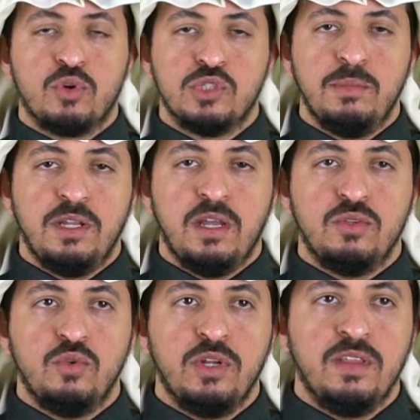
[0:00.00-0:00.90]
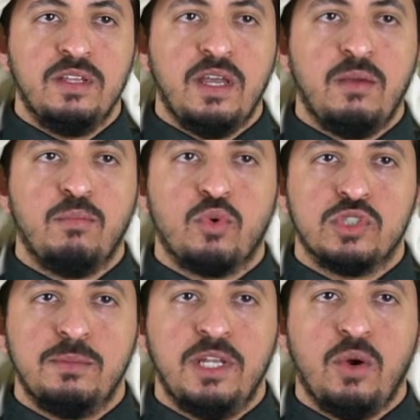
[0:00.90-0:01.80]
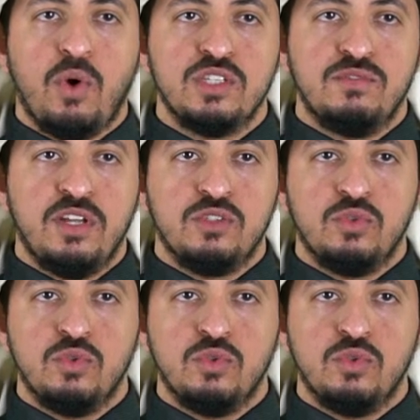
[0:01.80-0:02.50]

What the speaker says: proximania during the day. Proximania was first